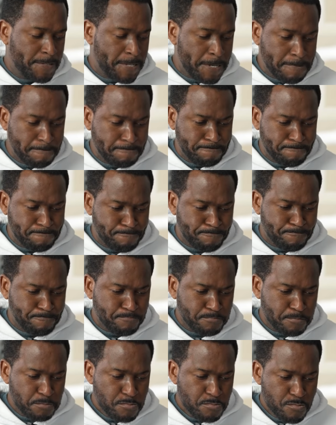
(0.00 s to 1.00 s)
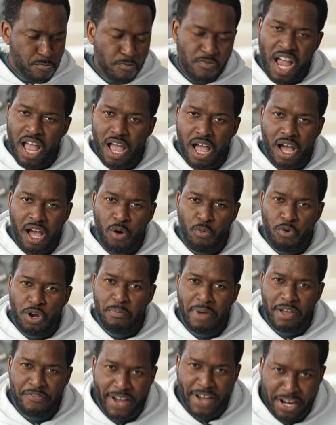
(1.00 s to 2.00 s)
So, what
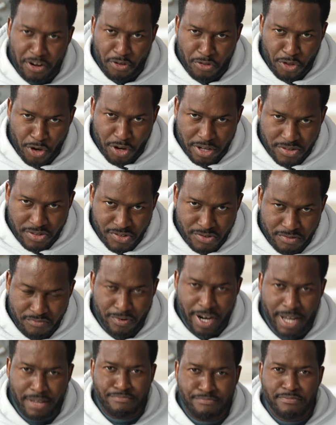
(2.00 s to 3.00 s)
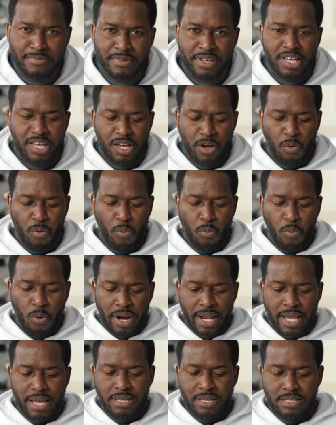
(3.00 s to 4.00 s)
are my final thoughts, right?
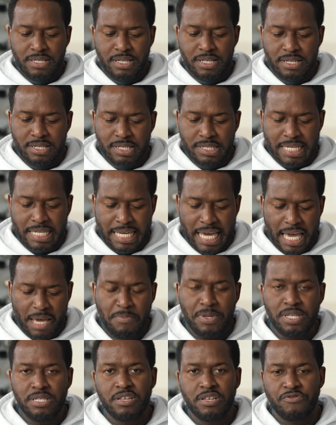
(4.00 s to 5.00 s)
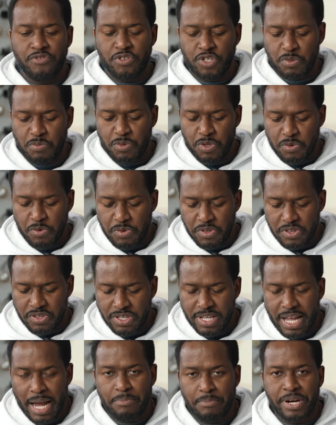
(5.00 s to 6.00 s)
What is the gaming difference between the
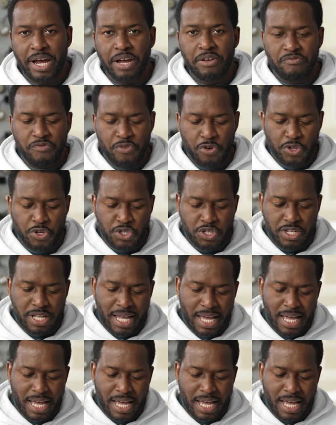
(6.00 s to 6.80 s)
Snapdragon version